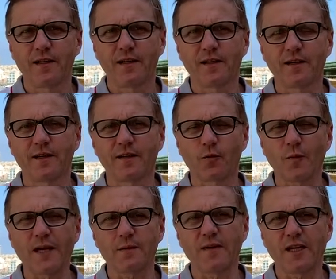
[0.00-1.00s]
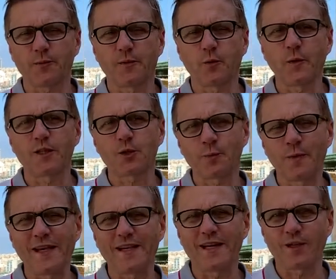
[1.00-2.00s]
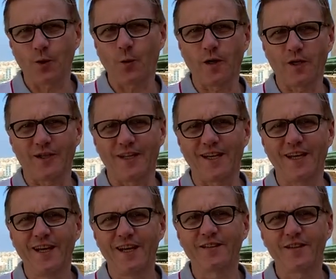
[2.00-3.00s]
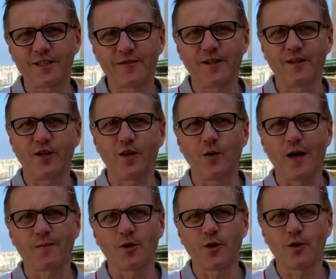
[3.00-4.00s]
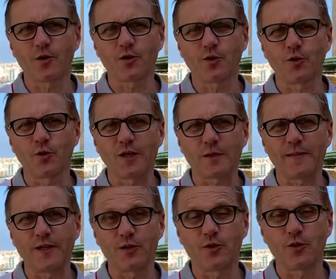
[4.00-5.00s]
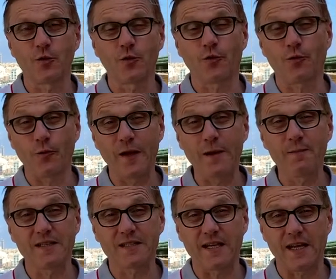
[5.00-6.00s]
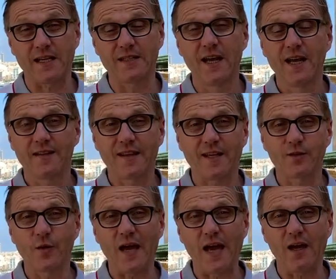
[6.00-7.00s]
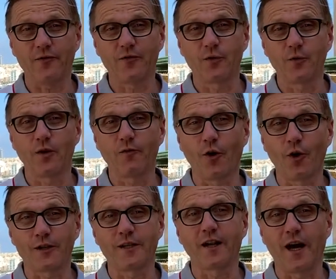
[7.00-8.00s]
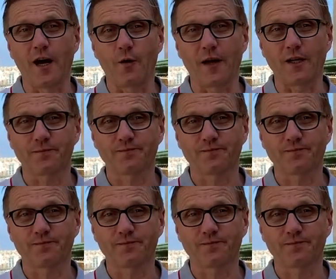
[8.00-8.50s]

uh, the right match between speed and quality. In this video, I'm going to explain to you three mistakes that you have to avoid in hiring.